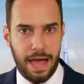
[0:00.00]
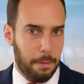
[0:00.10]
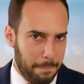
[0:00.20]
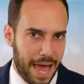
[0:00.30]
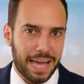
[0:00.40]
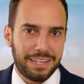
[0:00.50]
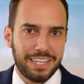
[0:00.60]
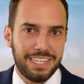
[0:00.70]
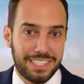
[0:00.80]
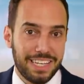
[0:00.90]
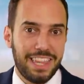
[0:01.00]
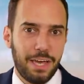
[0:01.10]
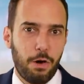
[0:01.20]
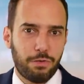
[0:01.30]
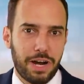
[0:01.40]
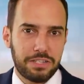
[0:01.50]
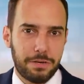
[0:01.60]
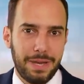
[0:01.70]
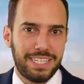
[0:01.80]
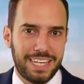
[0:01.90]
How badly did they
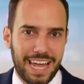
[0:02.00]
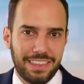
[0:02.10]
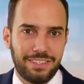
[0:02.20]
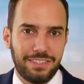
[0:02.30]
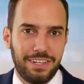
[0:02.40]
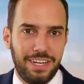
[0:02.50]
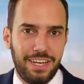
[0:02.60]
overestimate deaths?